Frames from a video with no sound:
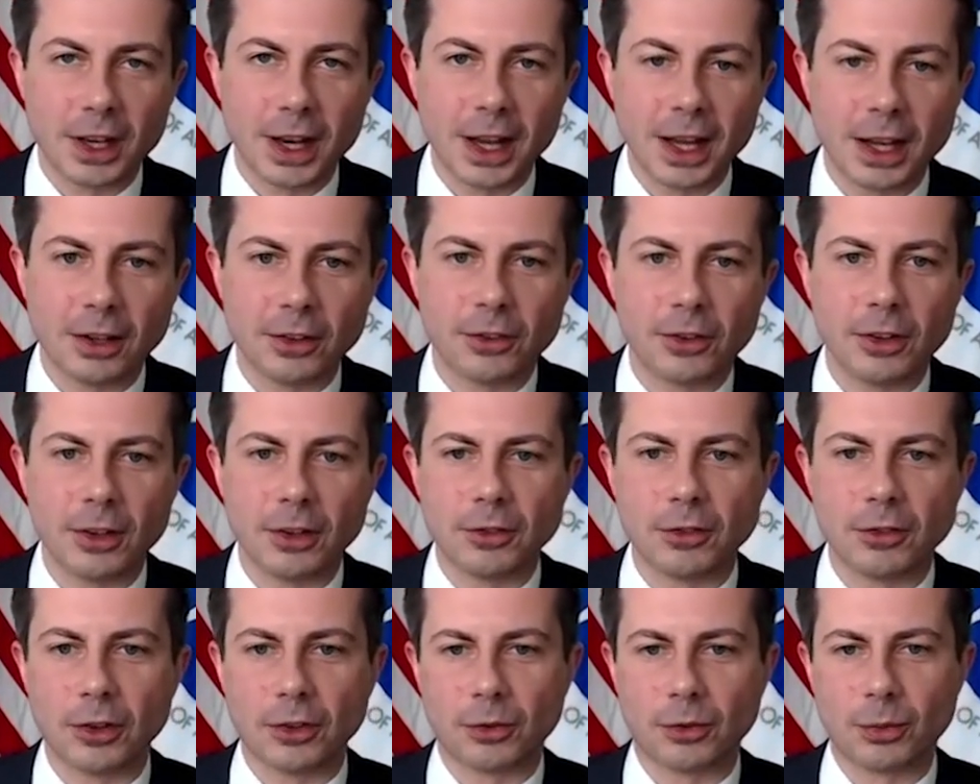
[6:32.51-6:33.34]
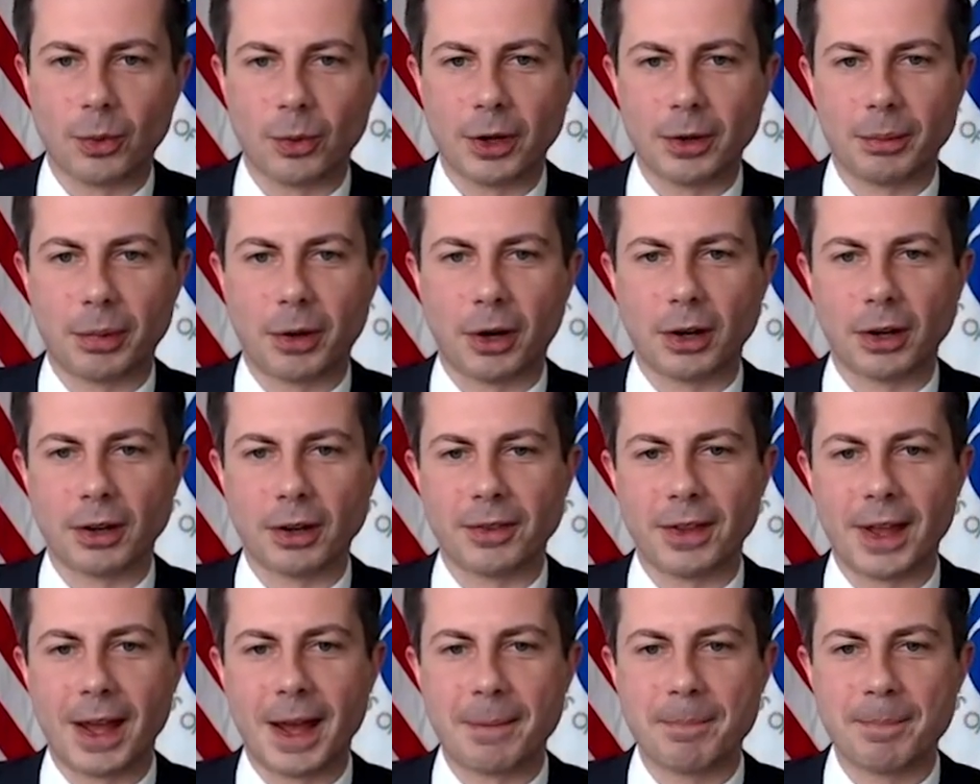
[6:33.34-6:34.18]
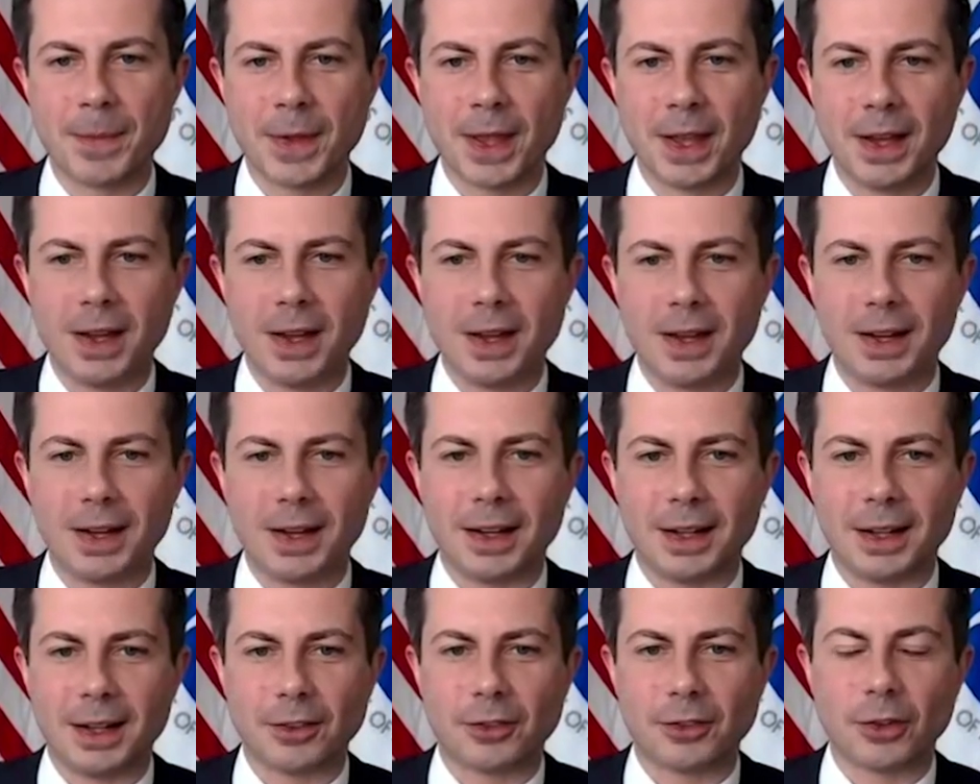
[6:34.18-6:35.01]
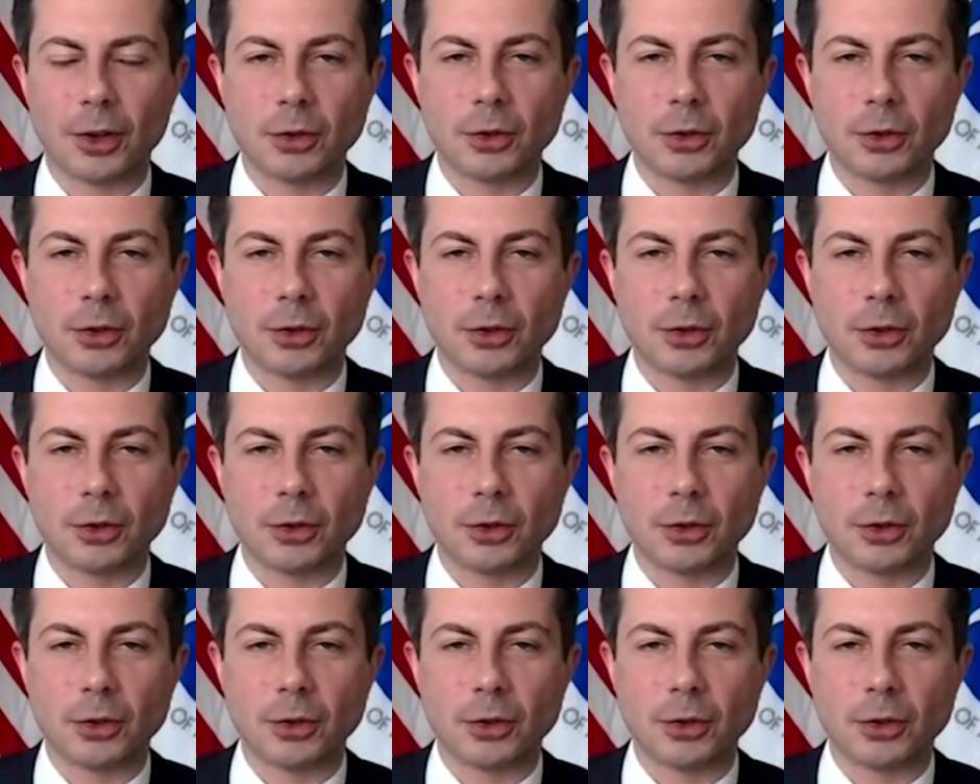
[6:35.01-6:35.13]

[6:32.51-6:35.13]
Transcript: today is just one part of that.